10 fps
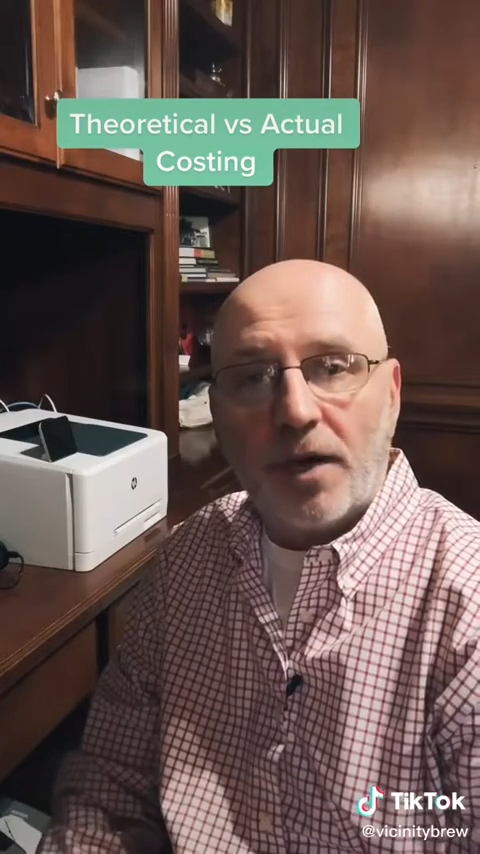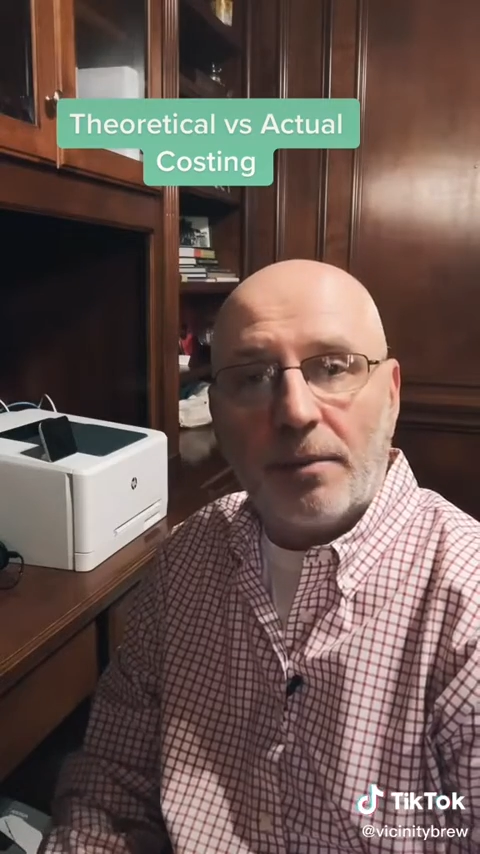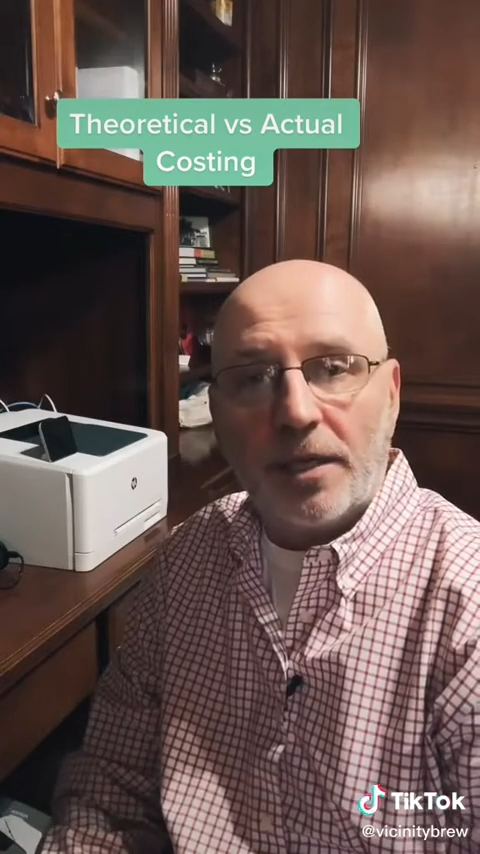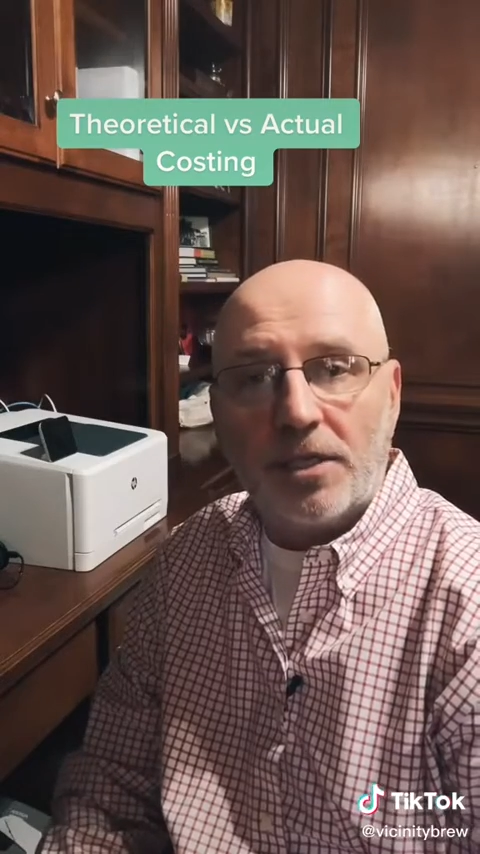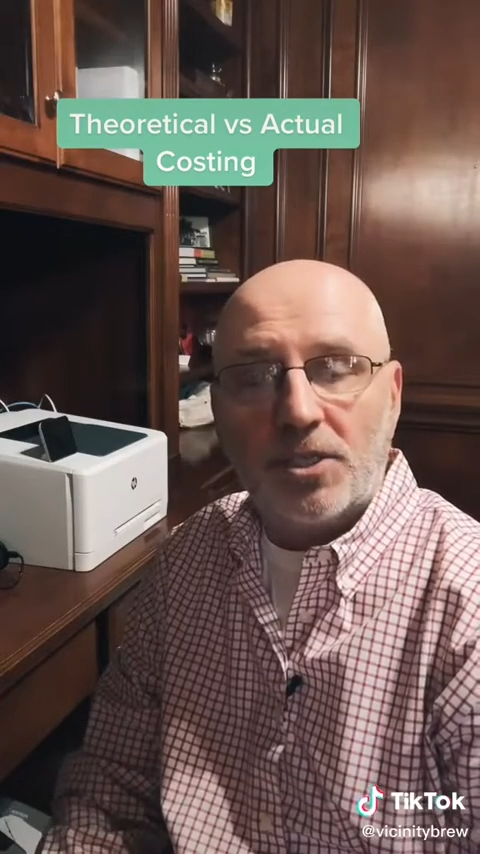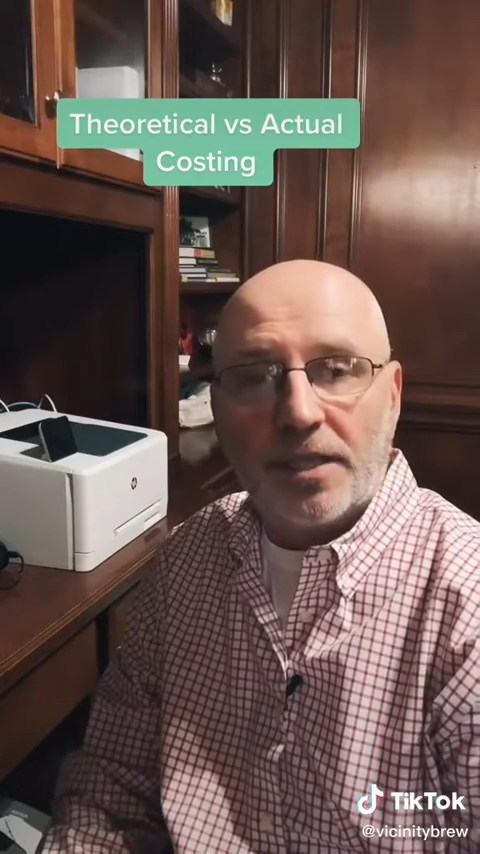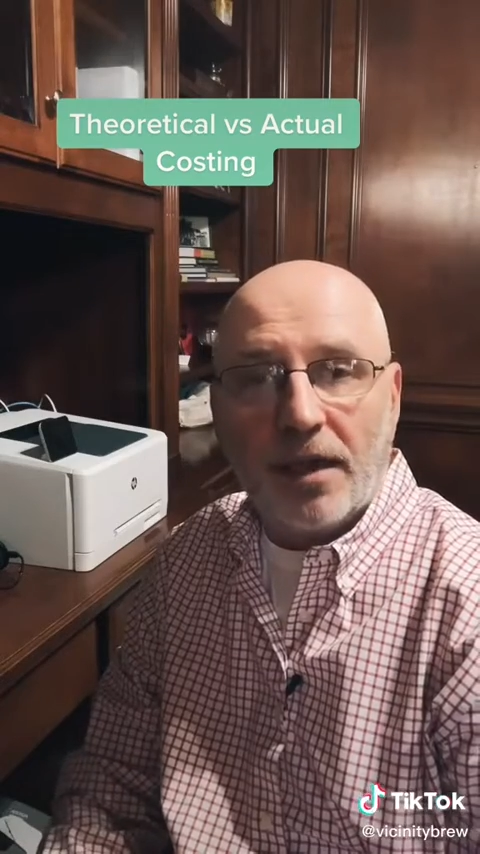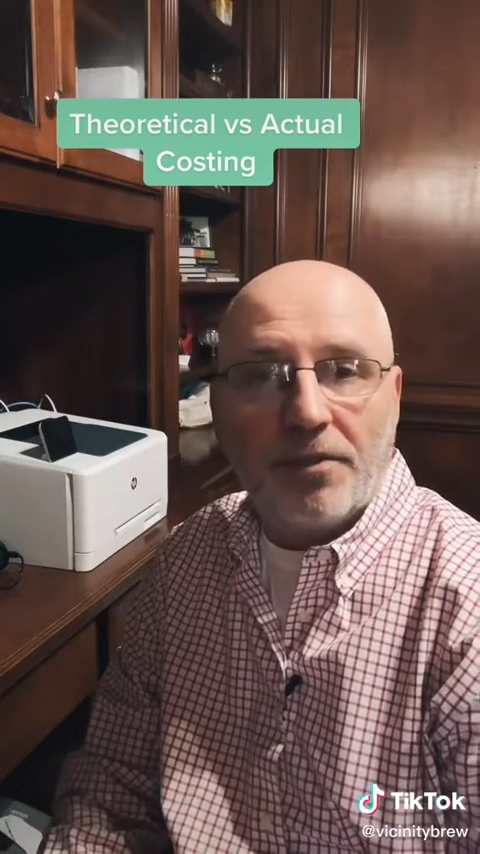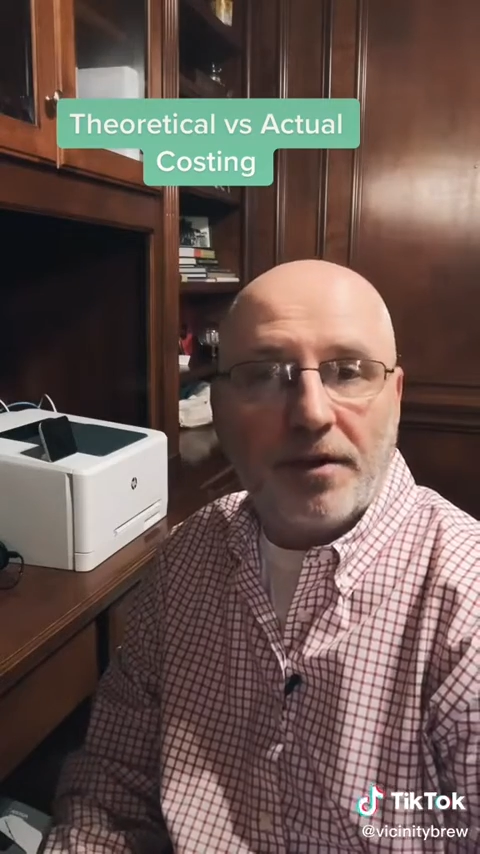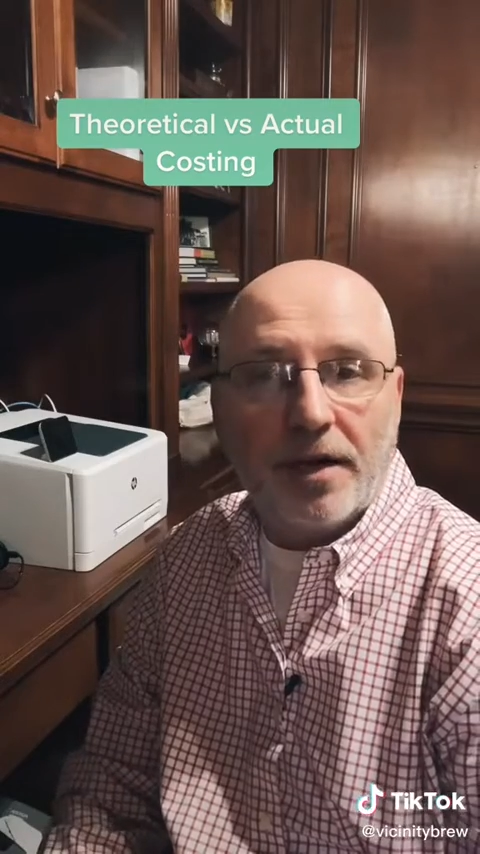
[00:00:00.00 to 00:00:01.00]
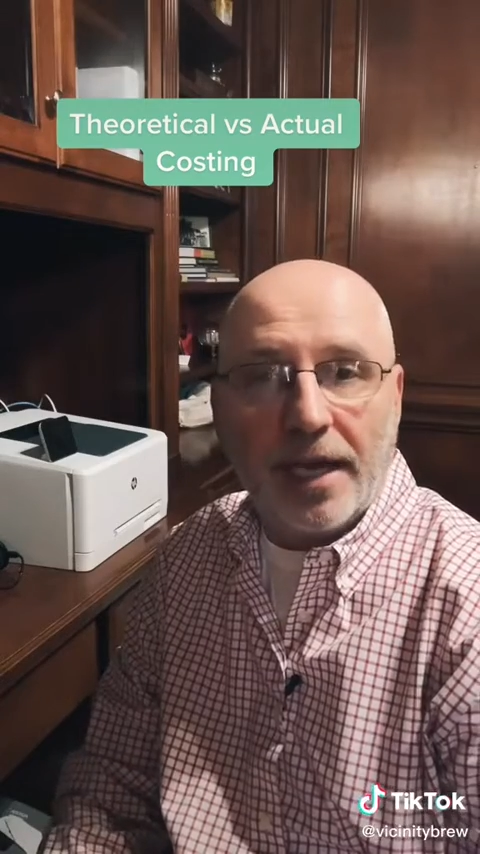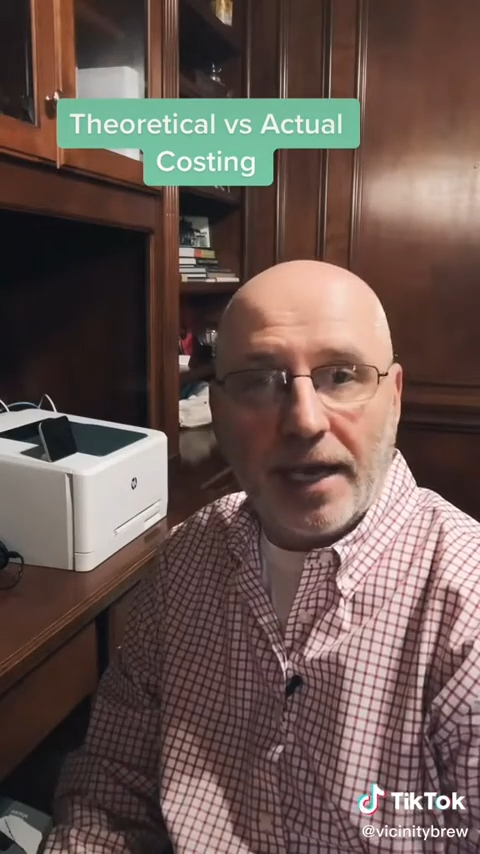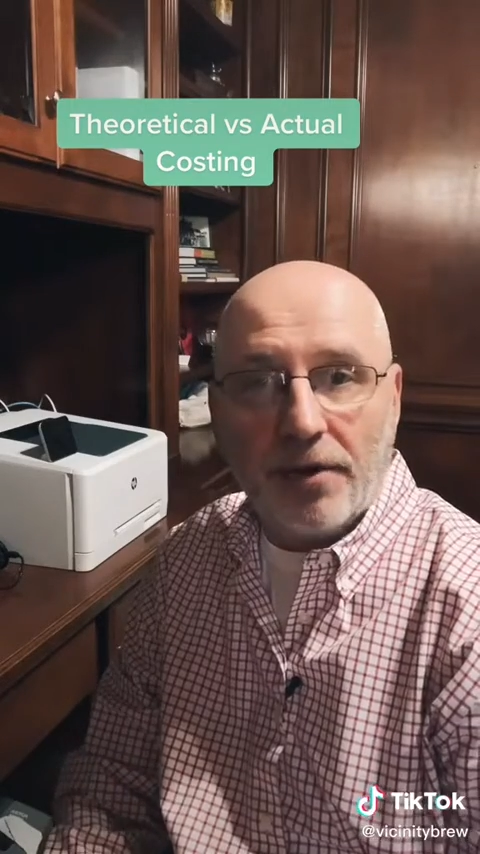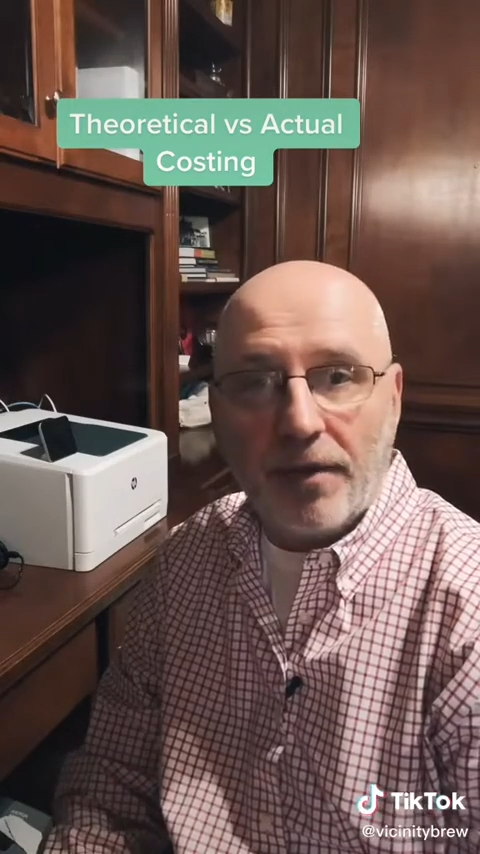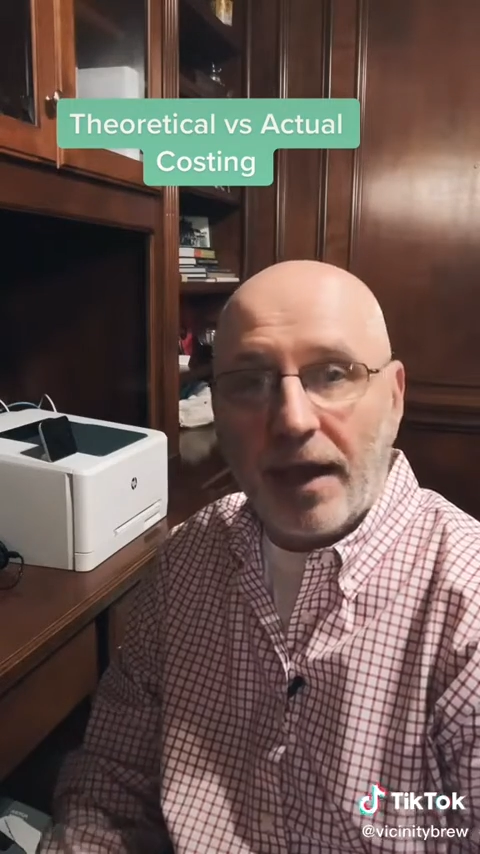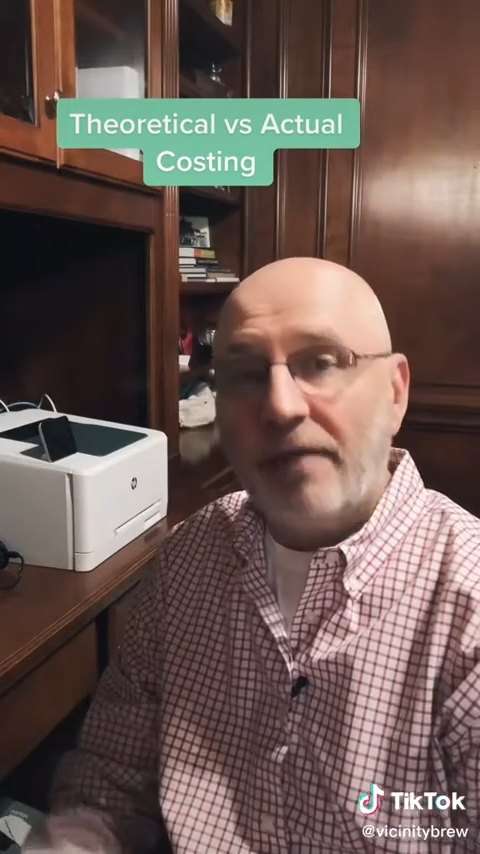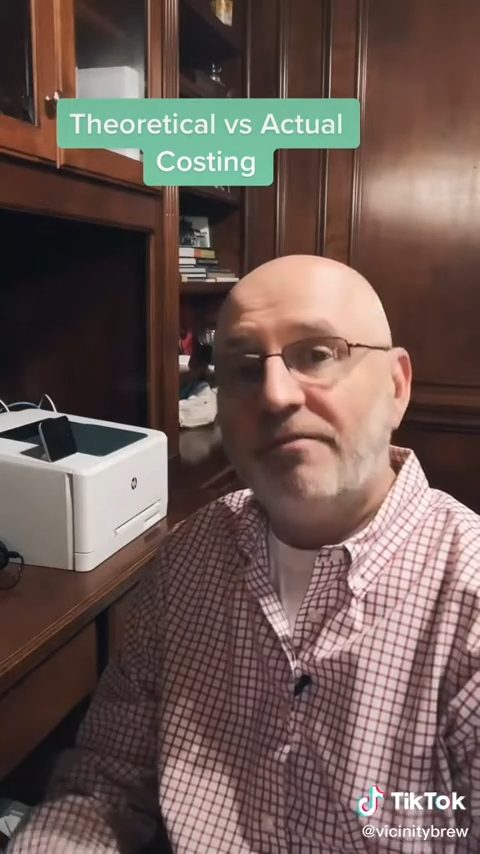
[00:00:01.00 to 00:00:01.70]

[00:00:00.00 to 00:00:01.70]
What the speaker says: applications out there to handle that.